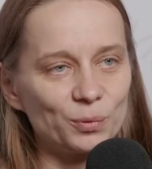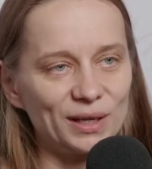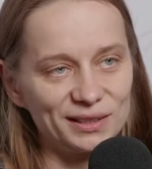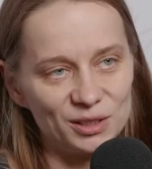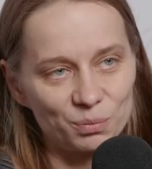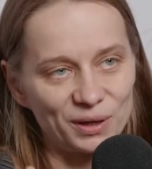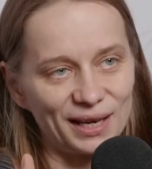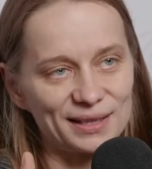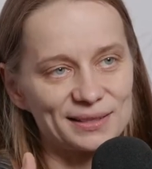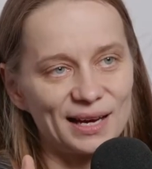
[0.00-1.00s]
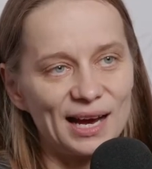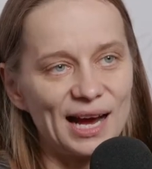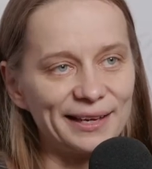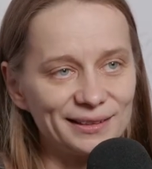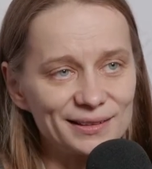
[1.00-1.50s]
where the impacts are
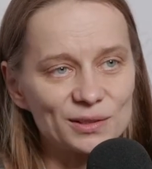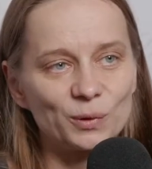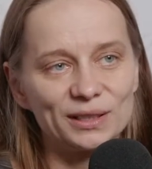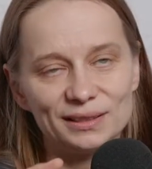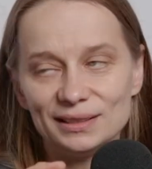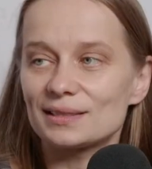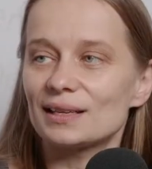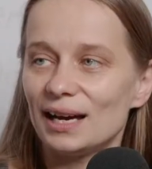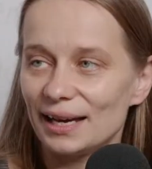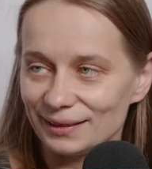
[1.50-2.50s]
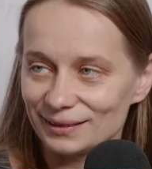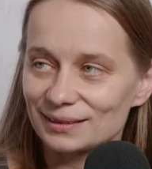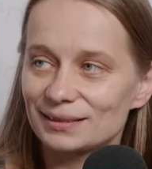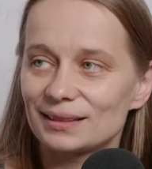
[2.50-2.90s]
highest, where the needs are highest.